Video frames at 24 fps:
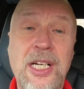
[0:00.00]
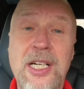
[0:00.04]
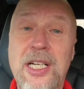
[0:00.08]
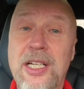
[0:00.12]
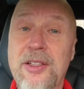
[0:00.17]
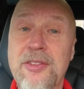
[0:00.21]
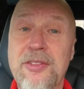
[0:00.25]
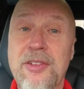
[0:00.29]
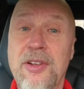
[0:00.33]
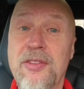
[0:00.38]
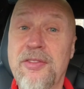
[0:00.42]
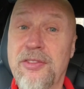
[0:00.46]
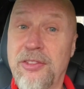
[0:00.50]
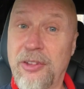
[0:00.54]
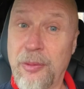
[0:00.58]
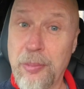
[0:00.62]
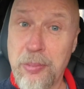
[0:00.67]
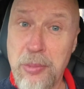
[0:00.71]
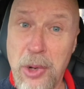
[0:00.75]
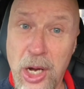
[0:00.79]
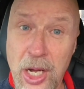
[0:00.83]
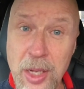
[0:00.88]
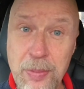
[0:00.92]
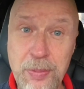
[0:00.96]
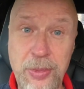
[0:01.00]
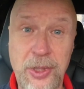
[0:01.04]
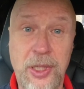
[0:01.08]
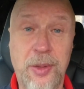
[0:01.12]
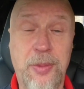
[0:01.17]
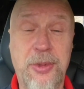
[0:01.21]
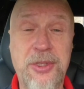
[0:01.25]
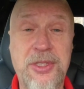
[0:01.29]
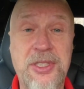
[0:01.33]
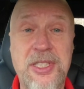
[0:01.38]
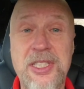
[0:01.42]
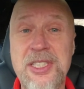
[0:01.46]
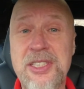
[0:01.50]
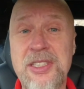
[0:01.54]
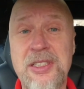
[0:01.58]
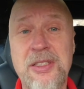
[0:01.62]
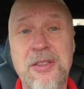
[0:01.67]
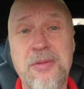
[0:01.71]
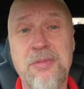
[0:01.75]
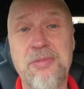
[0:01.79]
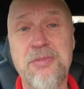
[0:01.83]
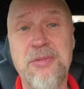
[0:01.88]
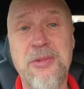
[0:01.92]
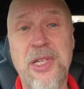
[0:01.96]
And for my purposes,
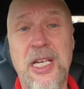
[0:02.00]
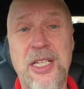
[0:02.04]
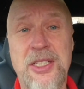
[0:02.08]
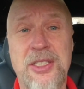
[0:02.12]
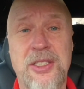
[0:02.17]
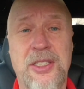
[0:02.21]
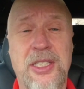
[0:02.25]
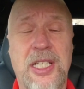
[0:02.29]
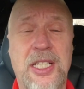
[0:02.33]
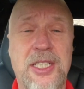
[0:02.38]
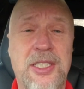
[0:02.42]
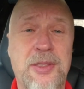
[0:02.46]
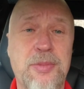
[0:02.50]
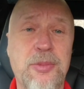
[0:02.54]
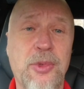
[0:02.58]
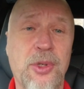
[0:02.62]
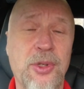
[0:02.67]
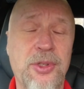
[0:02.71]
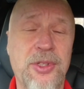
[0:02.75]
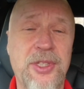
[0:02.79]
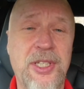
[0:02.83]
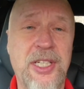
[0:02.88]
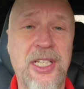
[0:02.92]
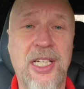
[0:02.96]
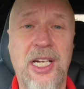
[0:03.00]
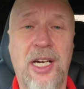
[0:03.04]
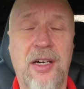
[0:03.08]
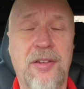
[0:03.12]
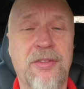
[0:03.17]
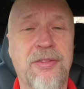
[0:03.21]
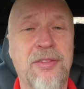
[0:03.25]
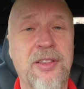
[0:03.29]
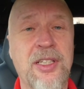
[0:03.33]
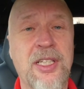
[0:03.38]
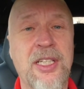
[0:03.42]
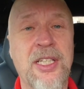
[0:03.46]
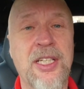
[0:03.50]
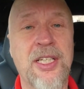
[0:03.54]
that's more than enough.